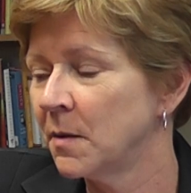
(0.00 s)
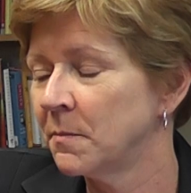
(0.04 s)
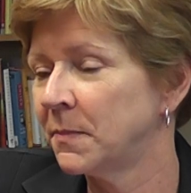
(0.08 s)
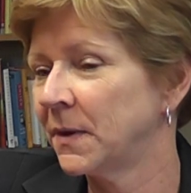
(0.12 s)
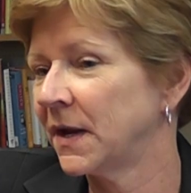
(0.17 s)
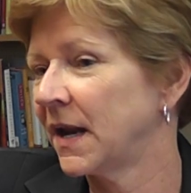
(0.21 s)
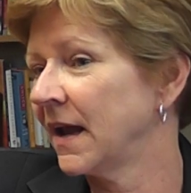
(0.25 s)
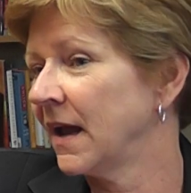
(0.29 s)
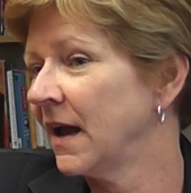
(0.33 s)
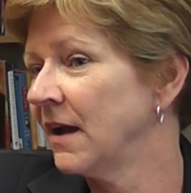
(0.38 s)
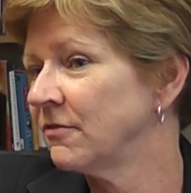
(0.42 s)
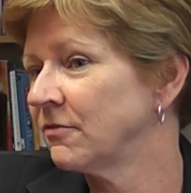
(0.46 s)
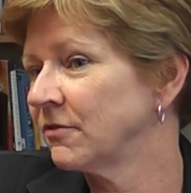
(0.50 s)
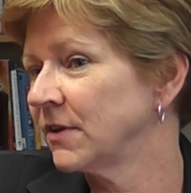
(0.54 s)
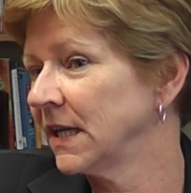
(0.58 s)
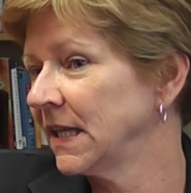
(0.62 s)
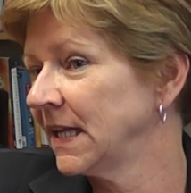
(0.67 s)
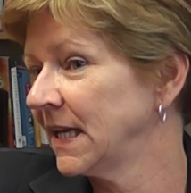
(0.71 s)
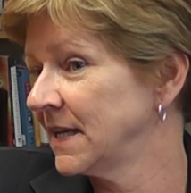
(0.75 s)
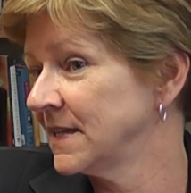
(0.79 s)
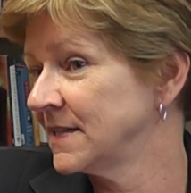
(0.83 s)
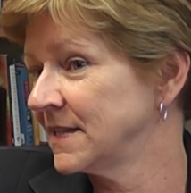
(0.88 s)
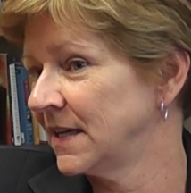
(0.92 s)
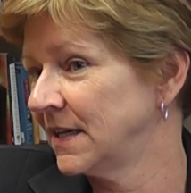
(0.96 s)
But I got
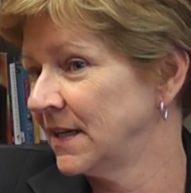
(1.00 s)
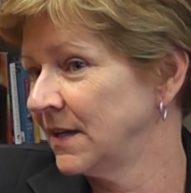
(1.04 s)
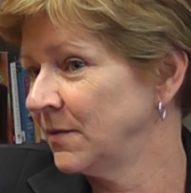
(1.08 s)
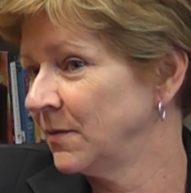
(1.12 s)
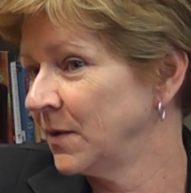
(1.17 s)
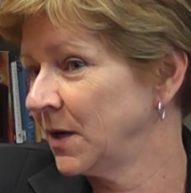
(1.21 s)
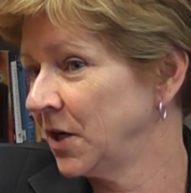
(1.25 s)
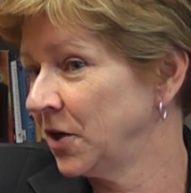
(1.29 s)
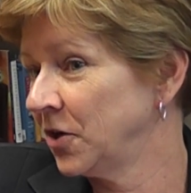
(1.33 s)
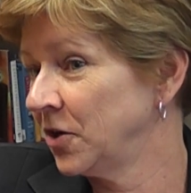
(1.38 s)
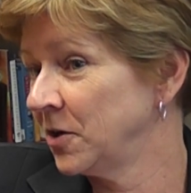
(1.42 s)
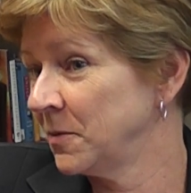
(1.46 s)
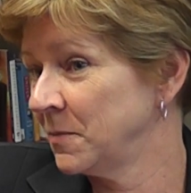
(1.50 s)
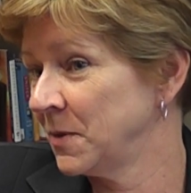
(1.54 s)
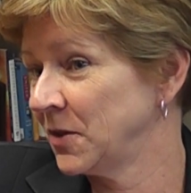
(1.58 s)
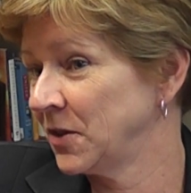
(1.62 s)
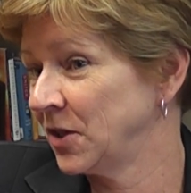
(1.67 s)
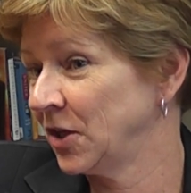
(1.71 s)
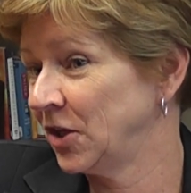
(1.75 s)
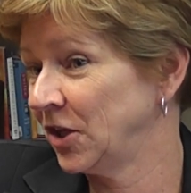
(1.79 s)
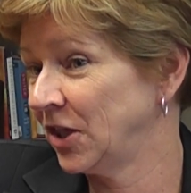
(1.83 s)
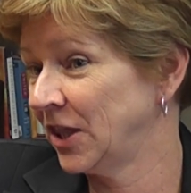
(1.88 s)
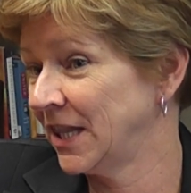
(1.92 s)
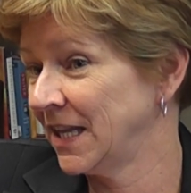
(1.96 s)
really excited when I heard
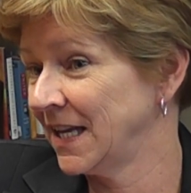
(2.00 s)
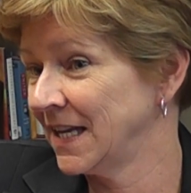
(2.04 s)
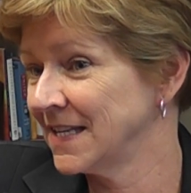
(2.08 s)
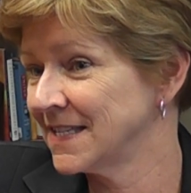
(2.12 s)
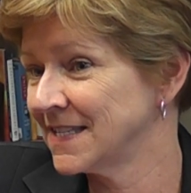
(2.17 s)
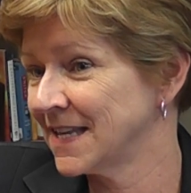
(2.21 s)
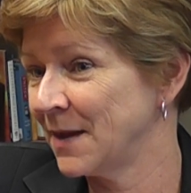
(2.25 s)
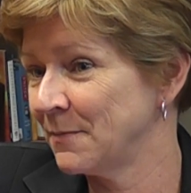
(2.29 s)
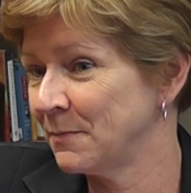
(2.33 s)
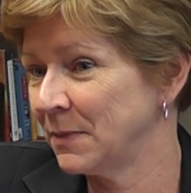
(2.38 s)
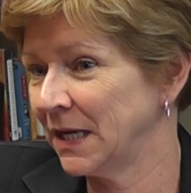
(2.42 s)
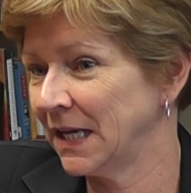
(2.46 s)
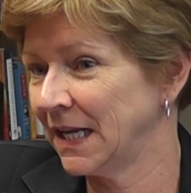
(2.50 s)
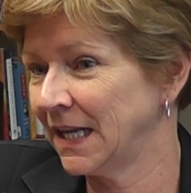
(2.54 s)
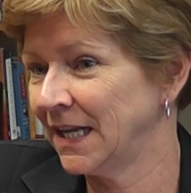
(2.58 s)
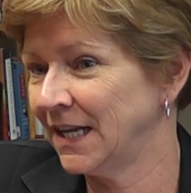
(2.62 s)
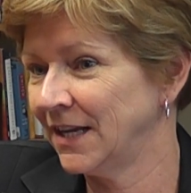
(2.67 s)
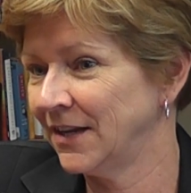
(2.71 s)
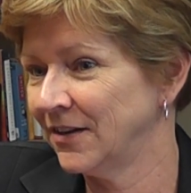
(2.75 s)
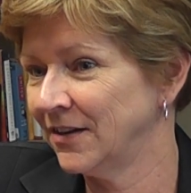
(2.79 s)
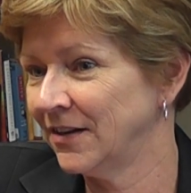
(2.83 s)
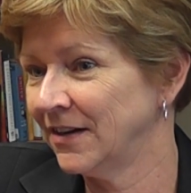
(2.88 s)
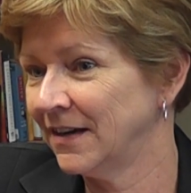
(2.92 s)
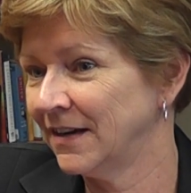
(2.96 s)
about the good things happening
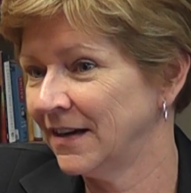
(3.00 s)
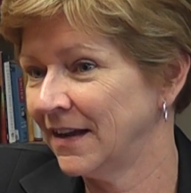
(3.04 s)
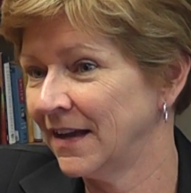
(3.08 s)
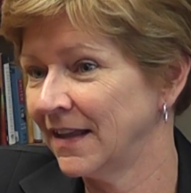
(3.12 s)
here.